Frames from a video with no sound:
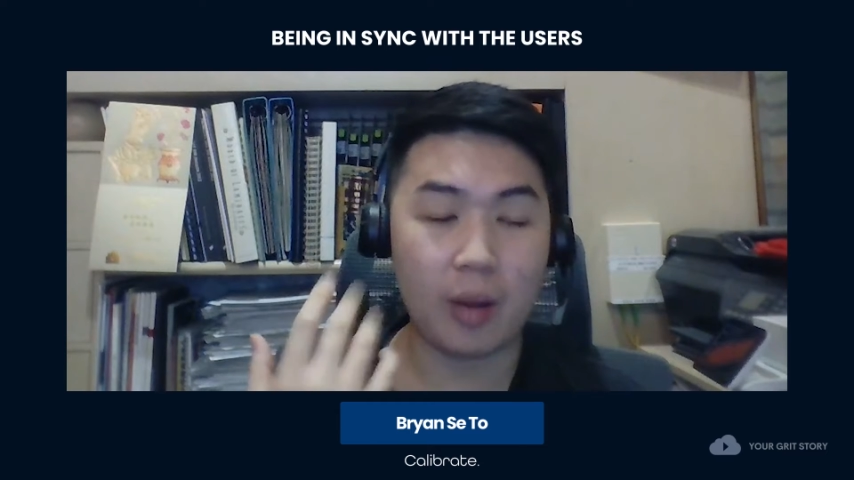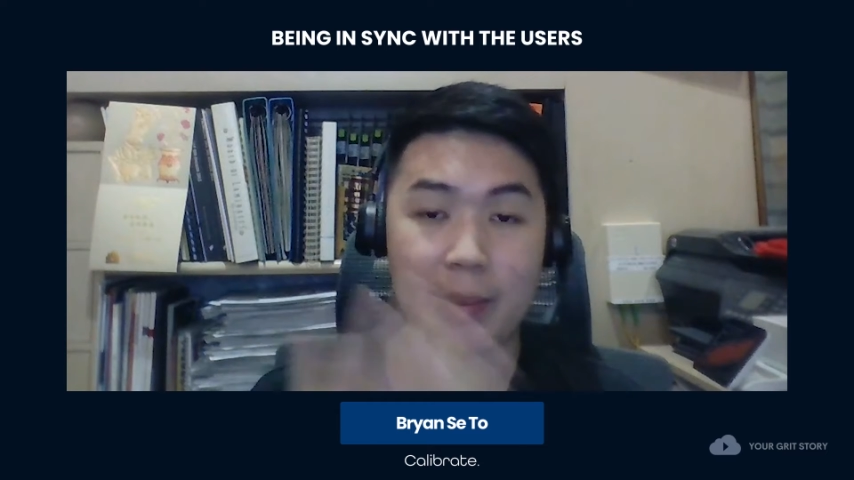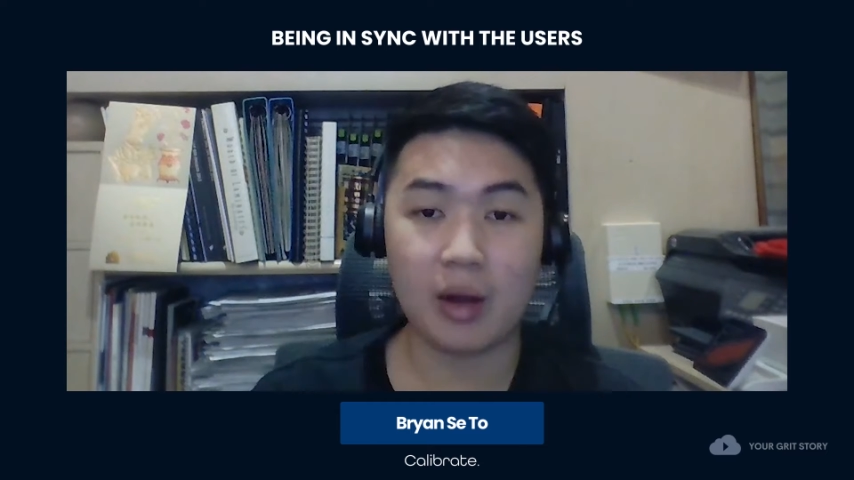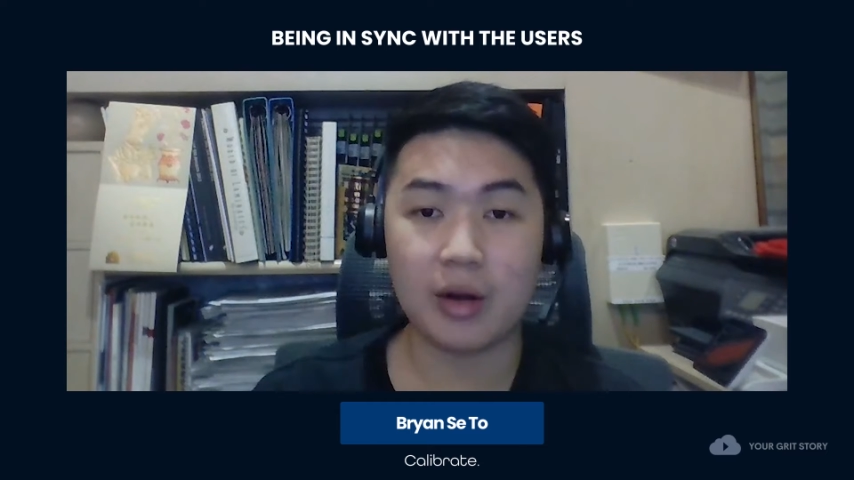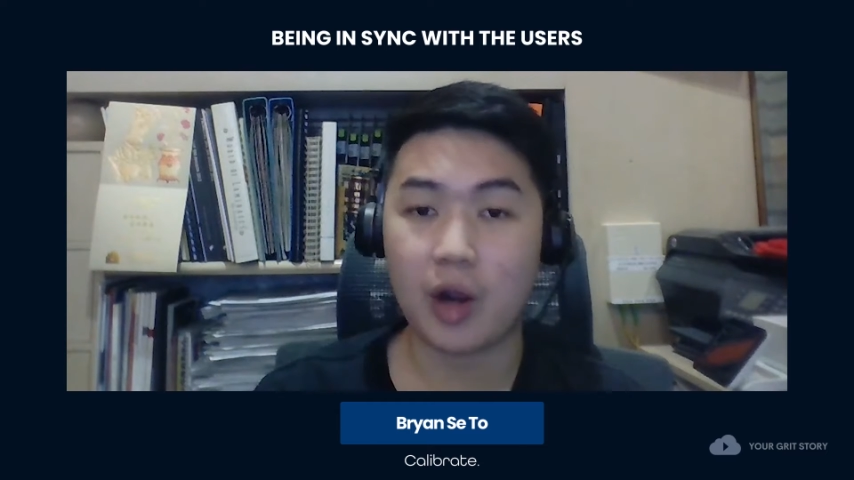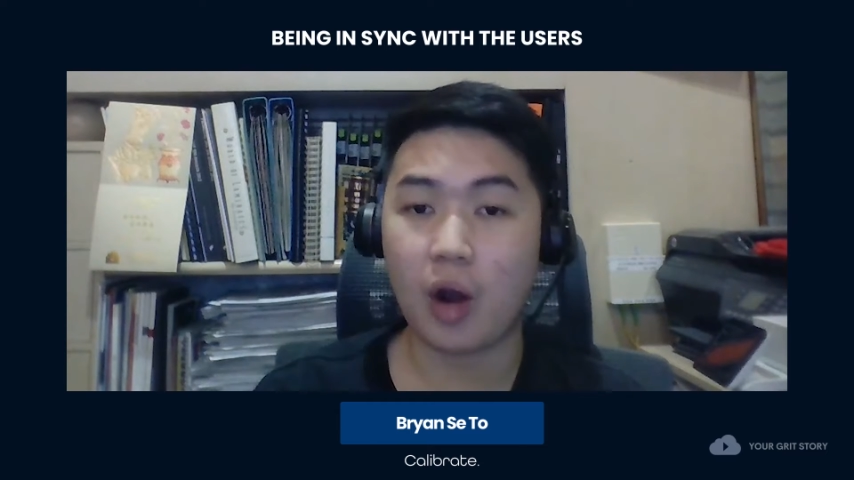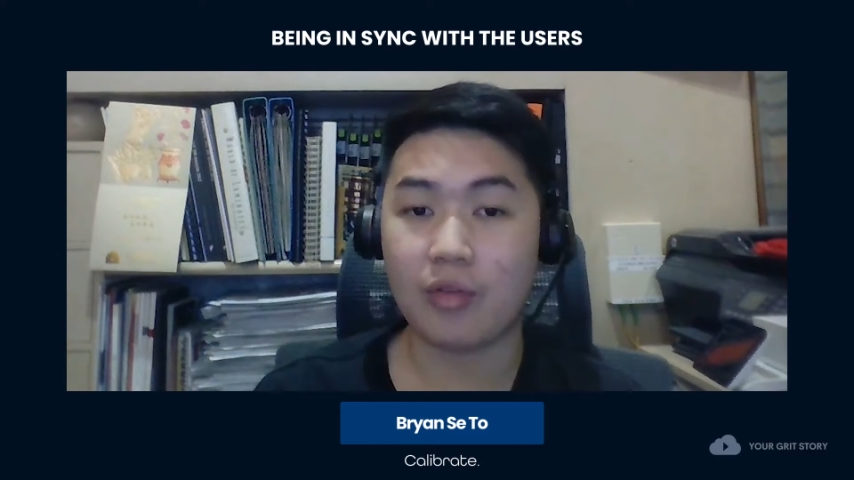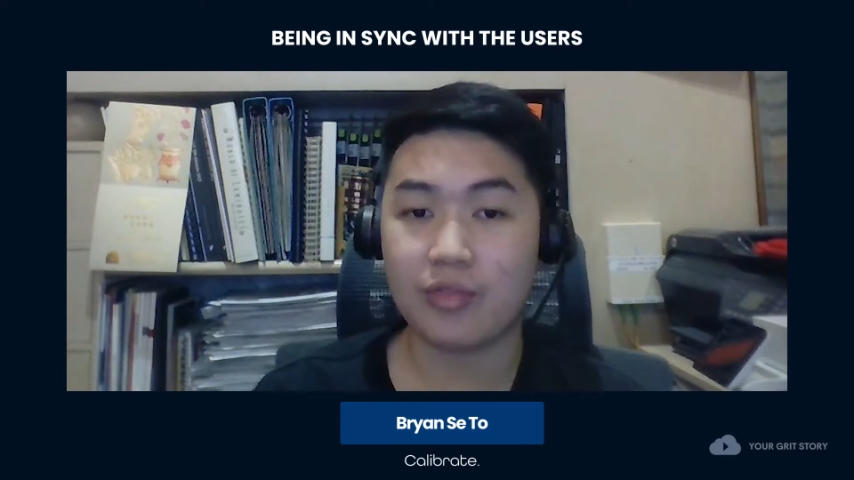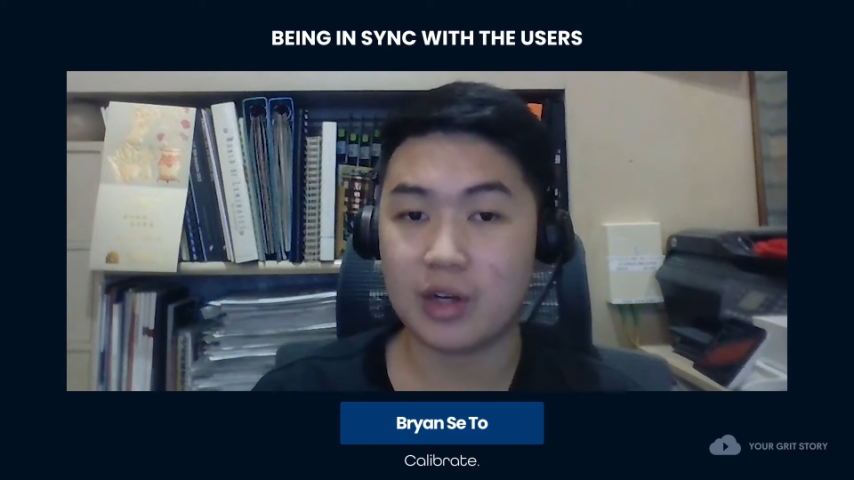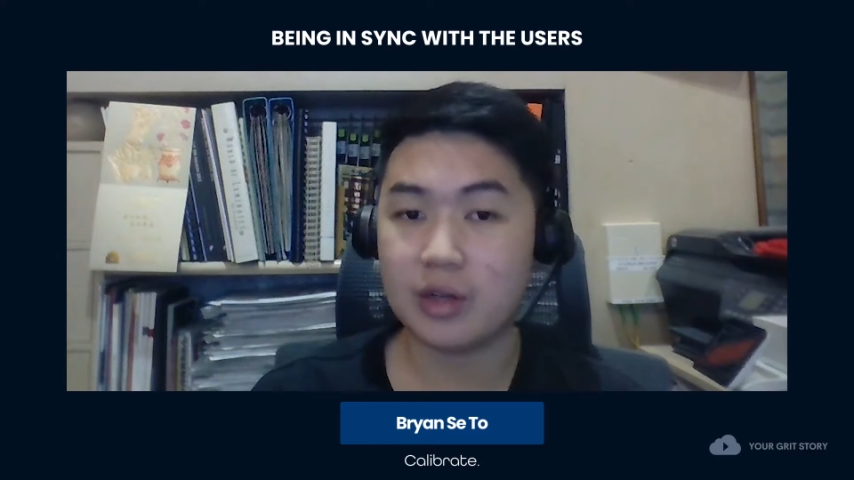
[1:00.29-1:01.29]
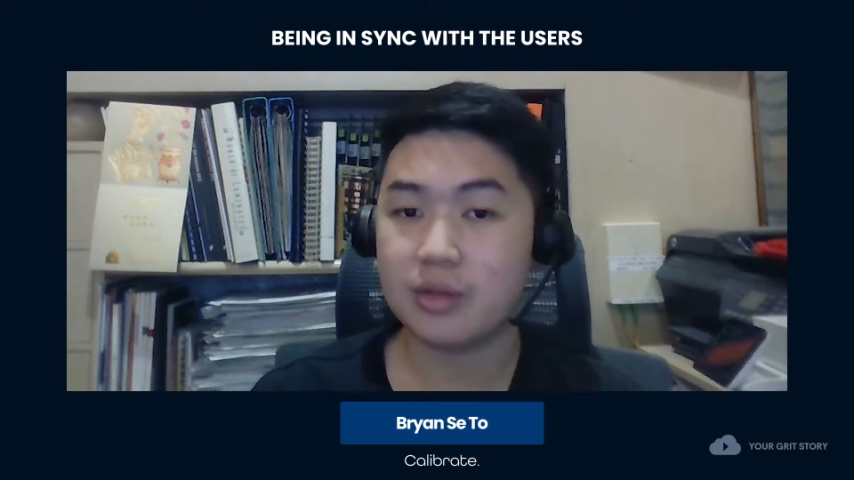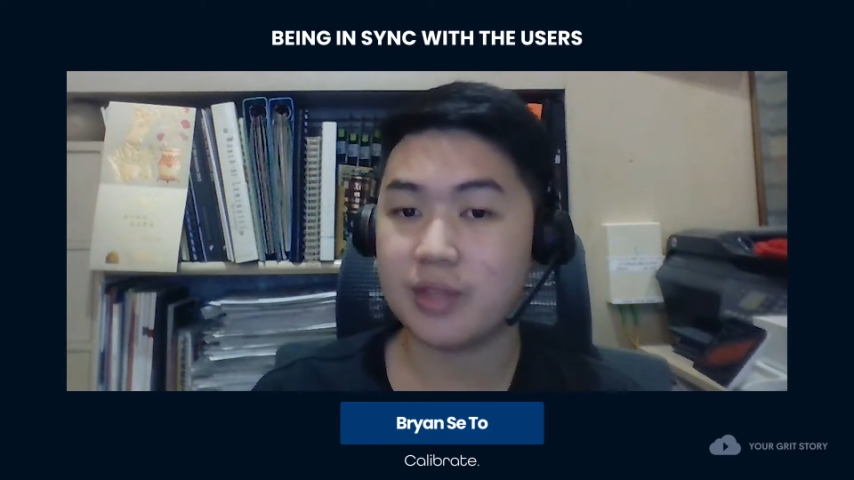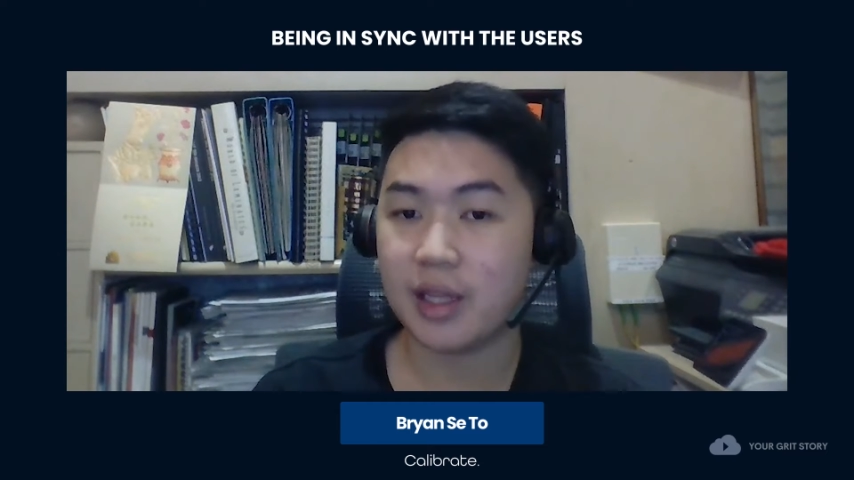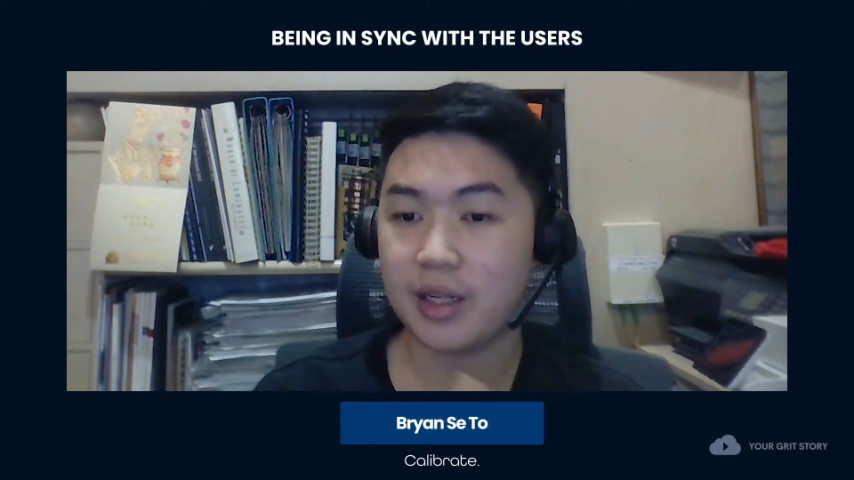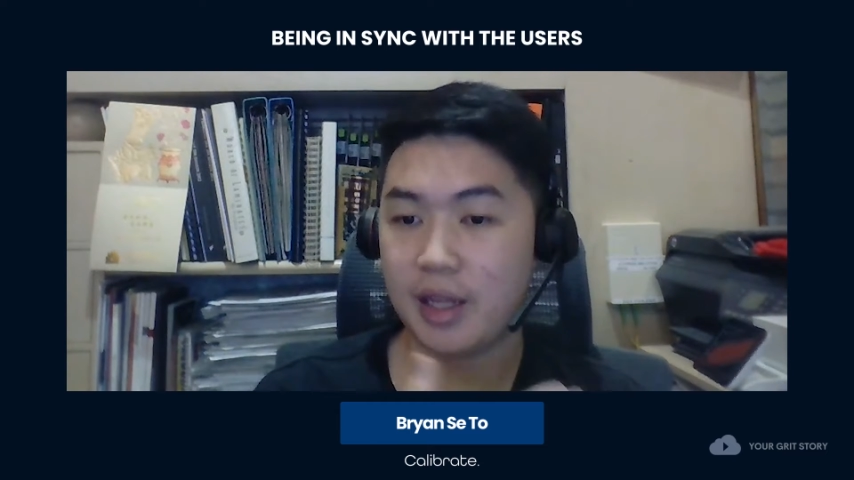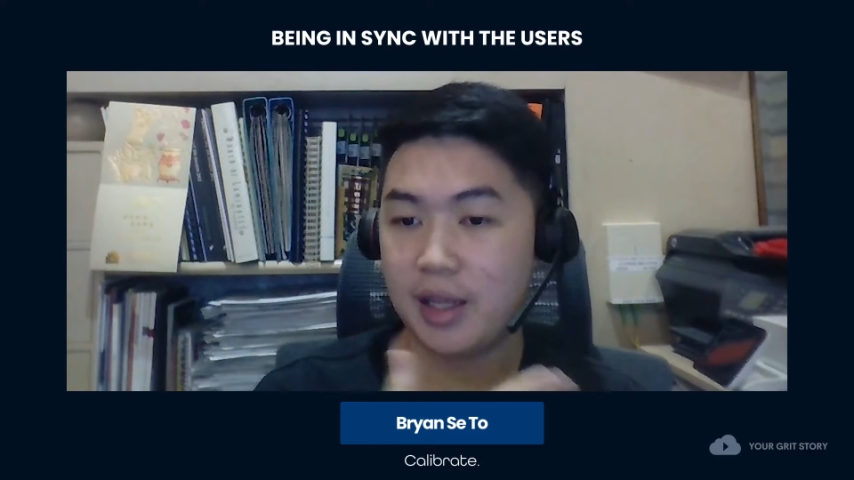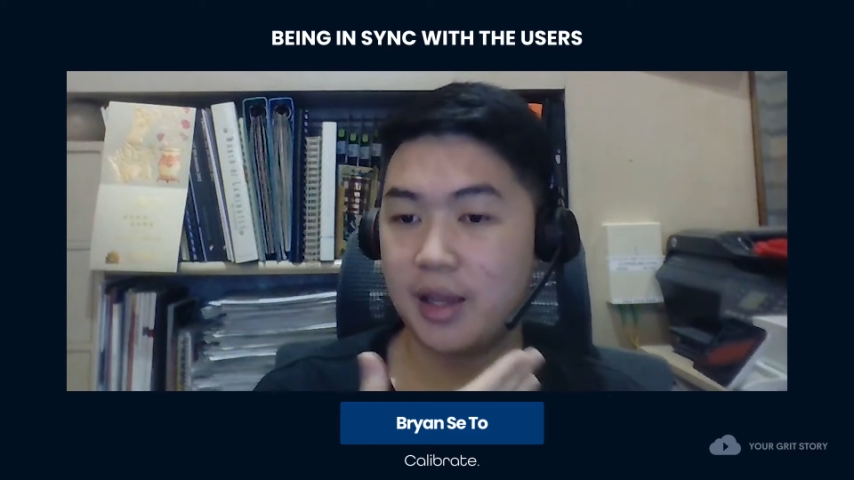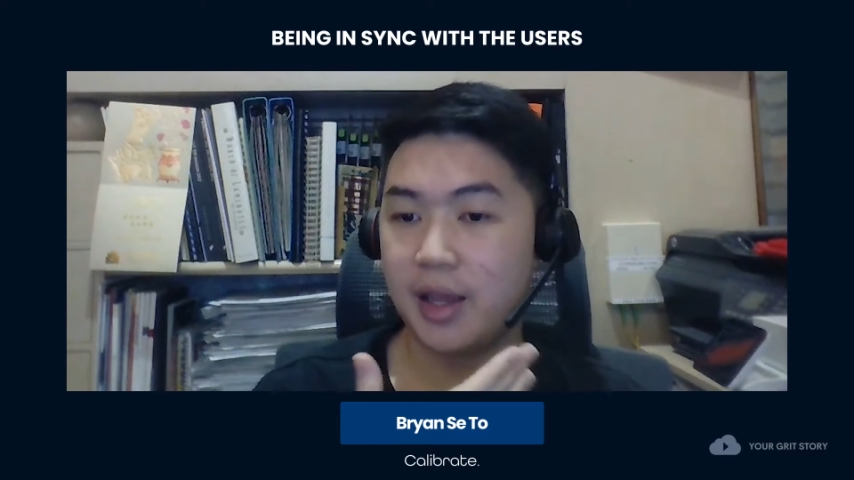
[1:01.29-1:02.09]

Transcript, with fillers: compelling offer that they